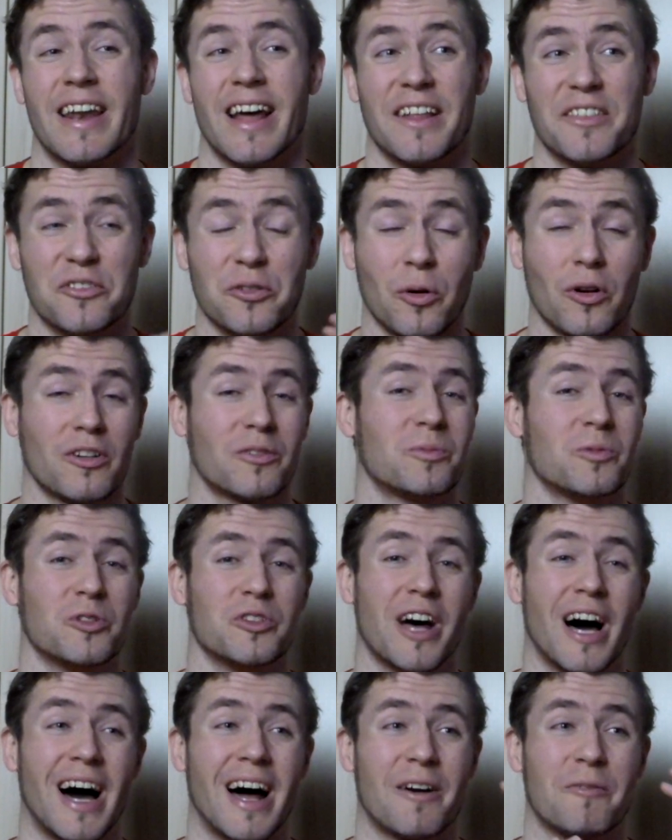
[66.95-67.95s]
And
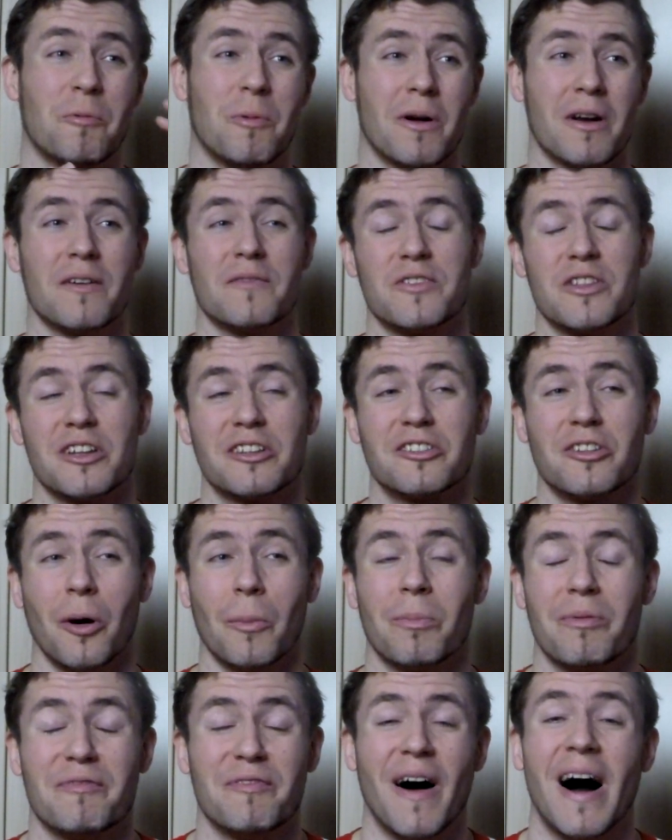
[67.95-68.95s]
Dortmund are one of the
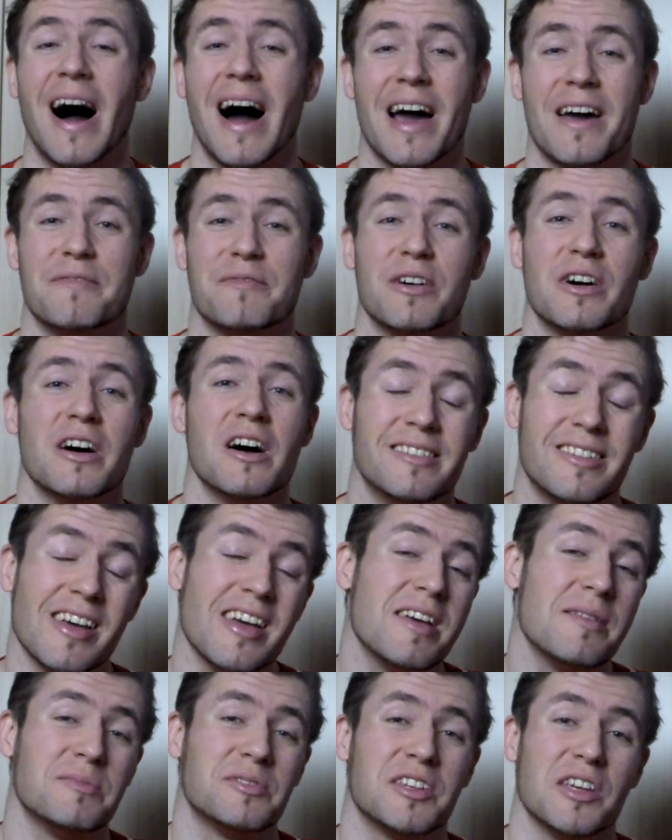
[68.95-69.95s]
top 5
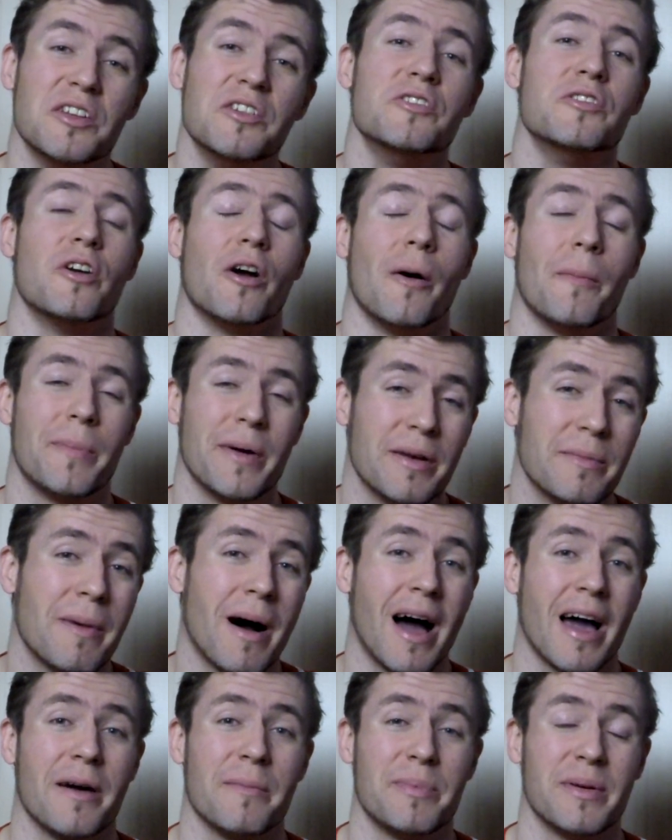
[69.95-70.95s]
teams in Europe, in
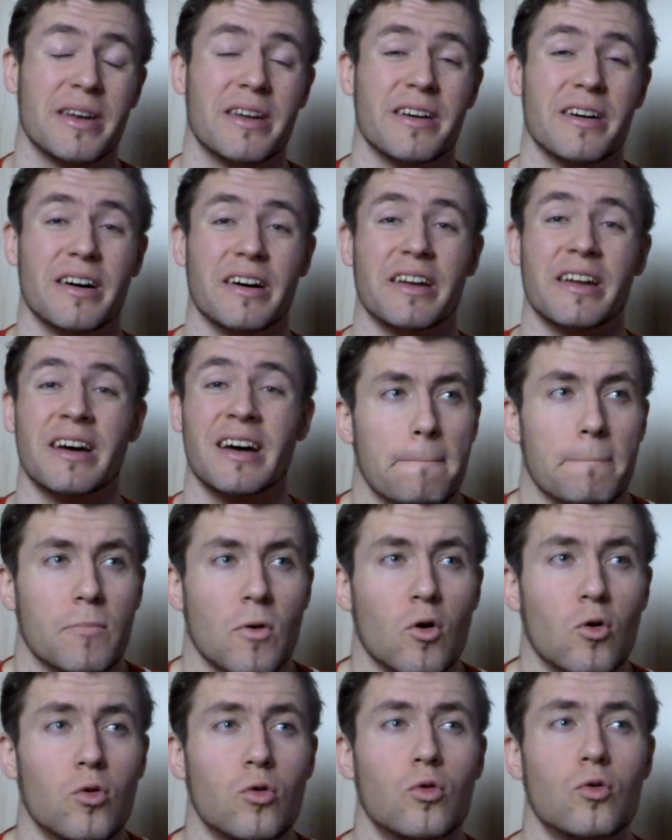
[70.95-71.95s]
my opinion.
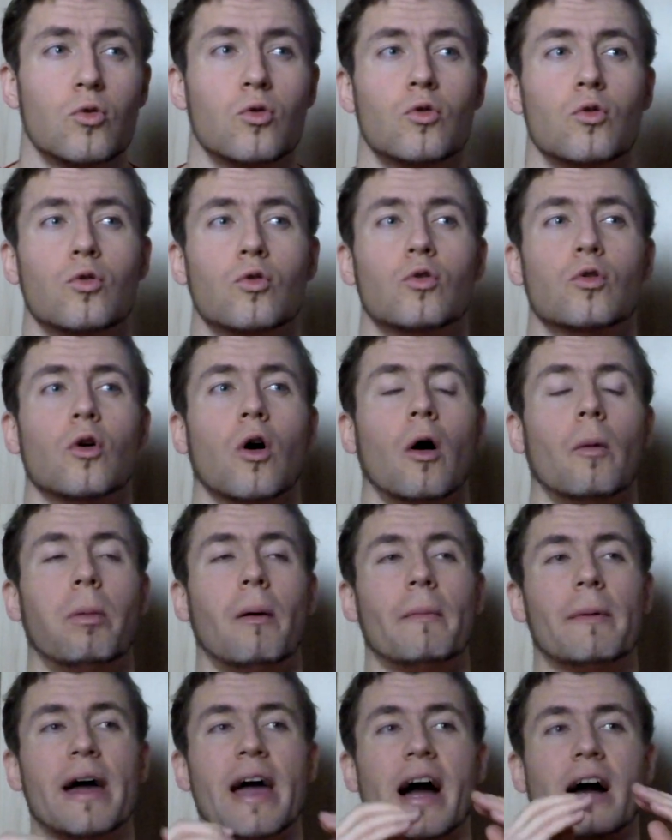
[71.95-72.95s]
Ooh,
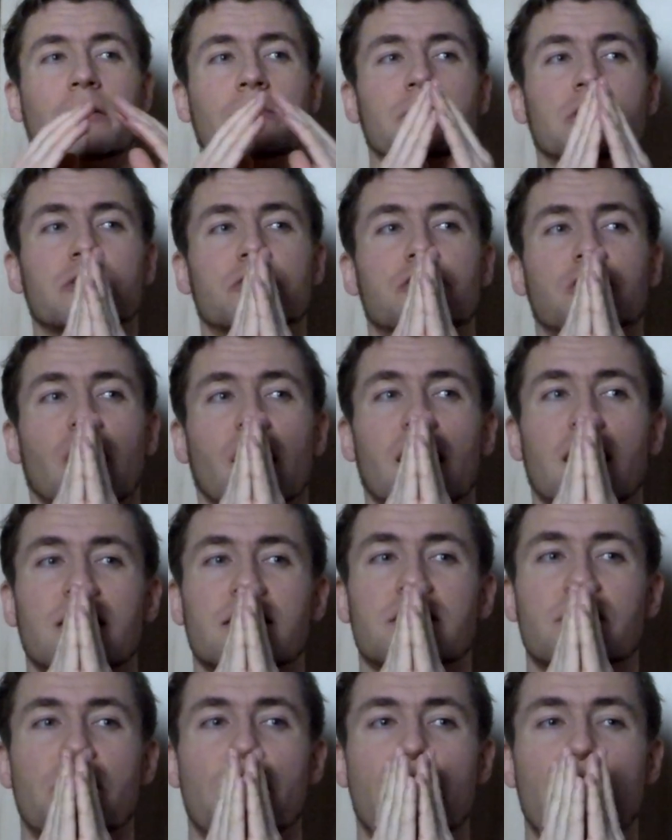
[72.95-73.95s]
Aubameyang with the
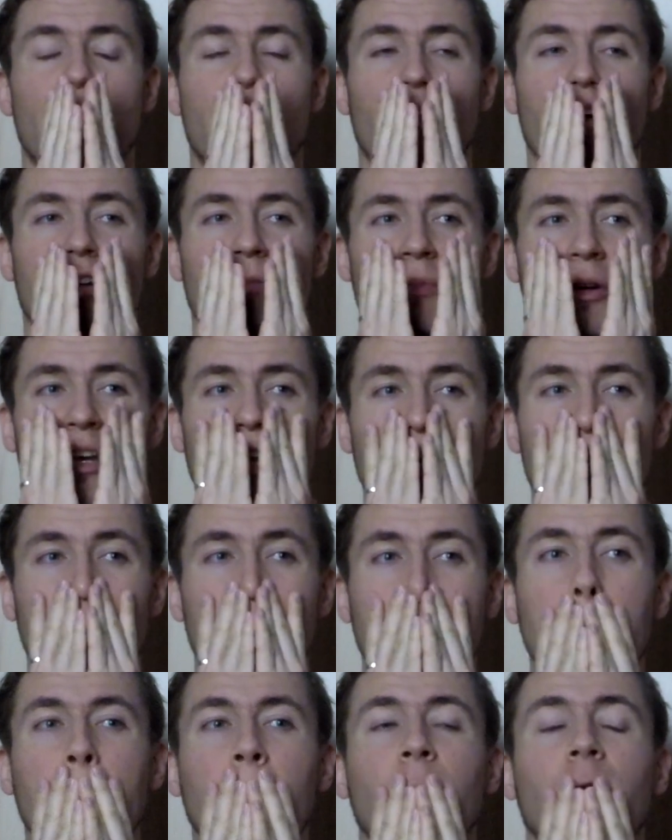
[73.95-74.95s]
chance, 3rd minute.
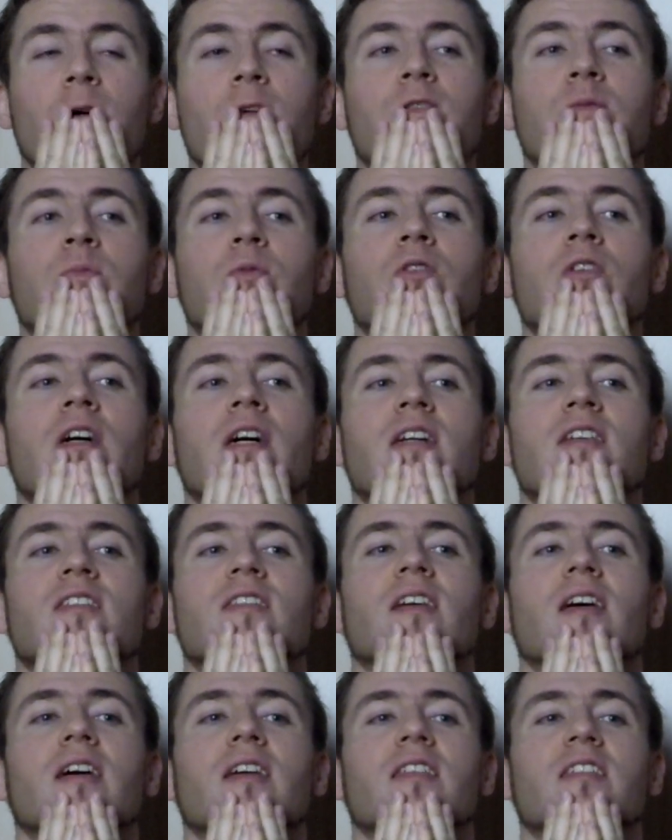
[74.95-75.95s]
Dortmund are
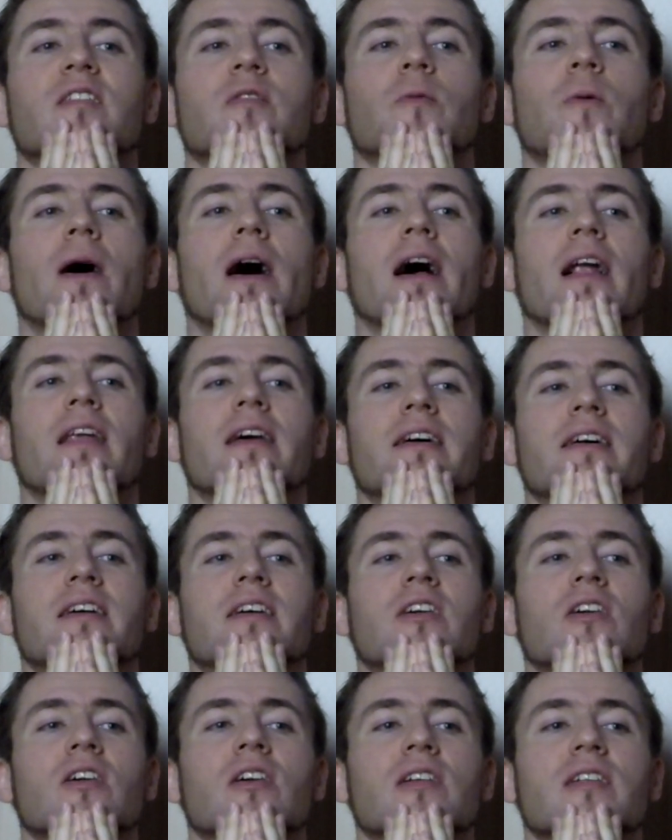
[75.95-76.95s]
starting well, he
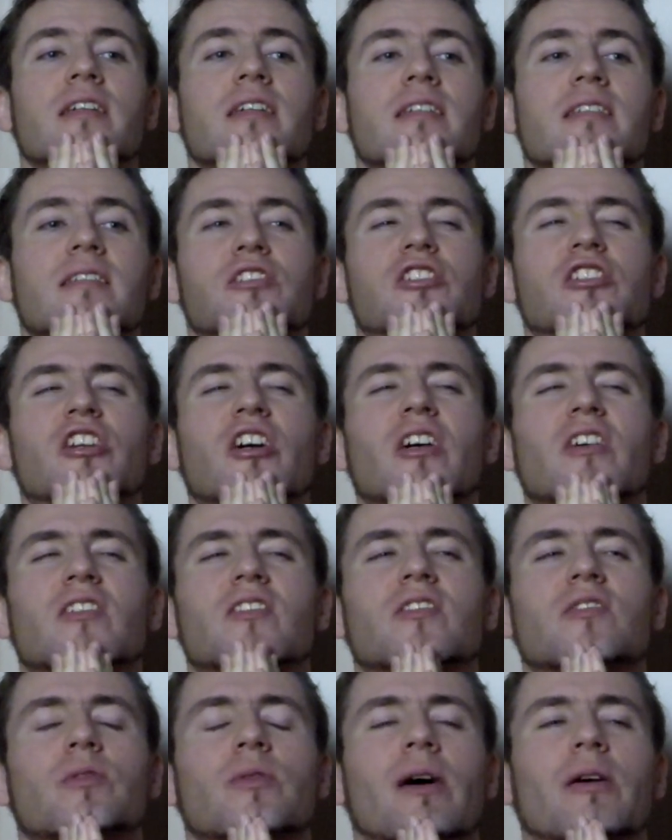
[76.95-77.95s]
curled it
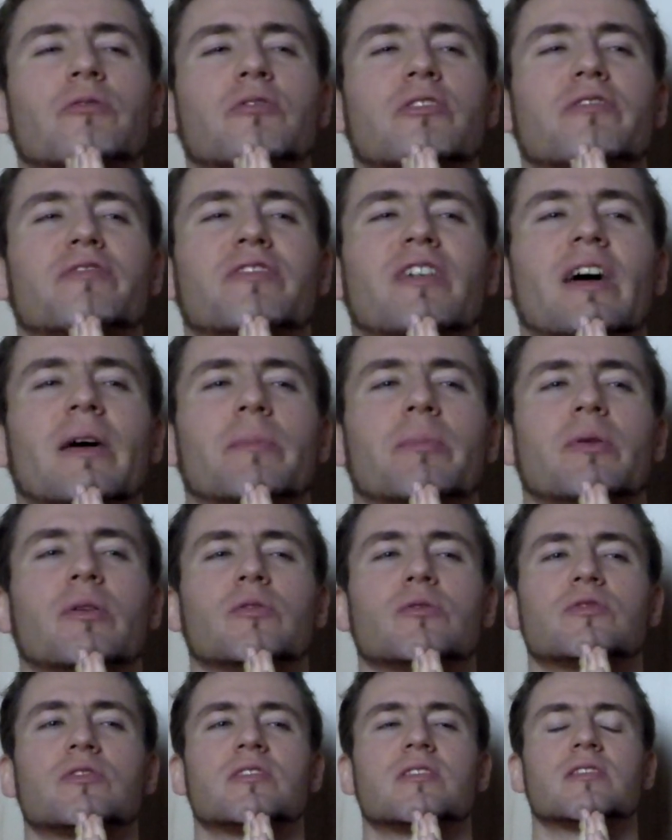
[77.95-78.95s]
just around the far
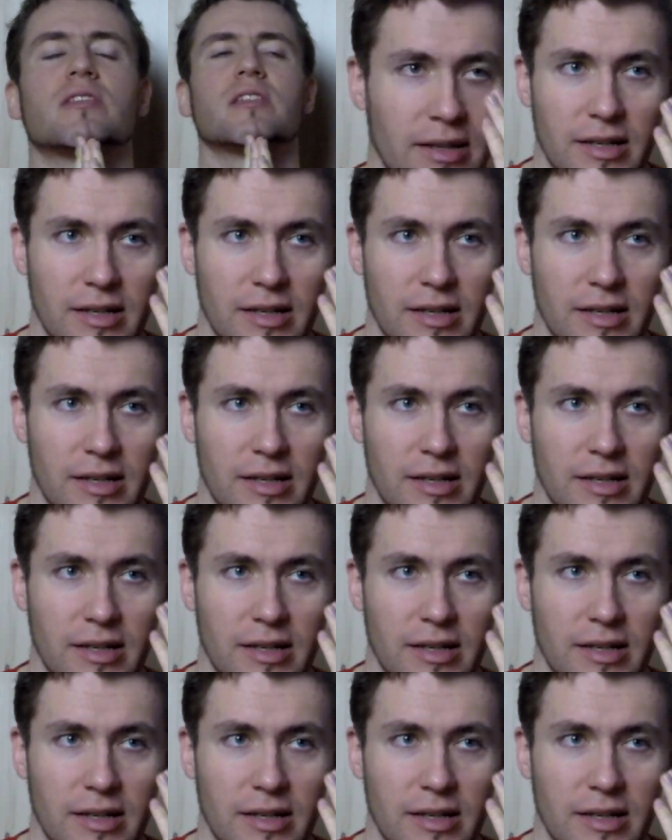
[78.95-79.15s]
post.